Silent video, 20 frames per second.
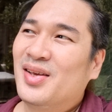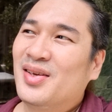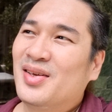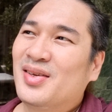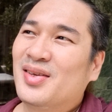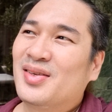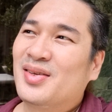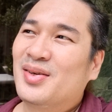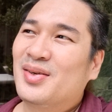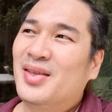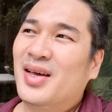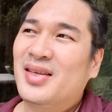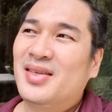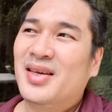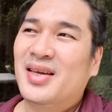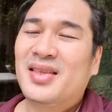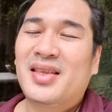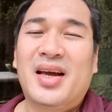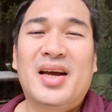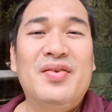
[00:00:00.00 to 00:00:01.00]
So that's
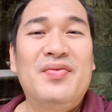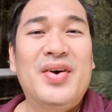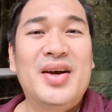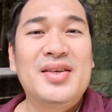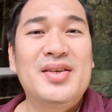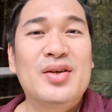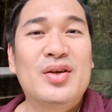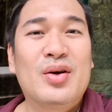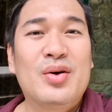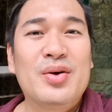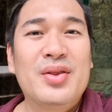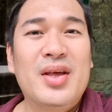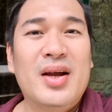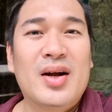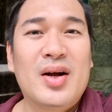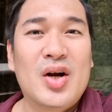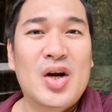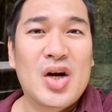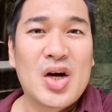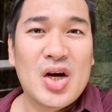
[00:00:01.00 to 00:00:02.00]
it. I advise you go
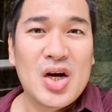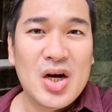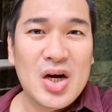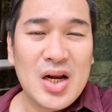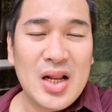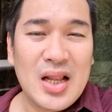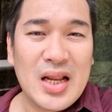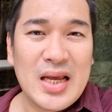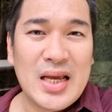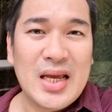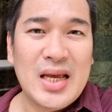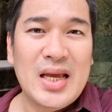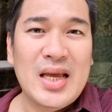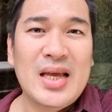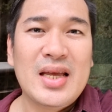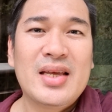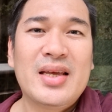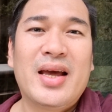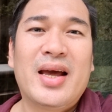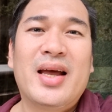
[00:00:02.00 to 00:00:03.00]
there early,
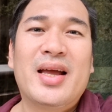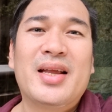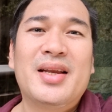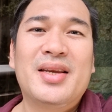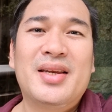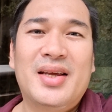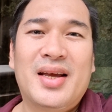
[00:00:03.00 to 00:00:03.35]
and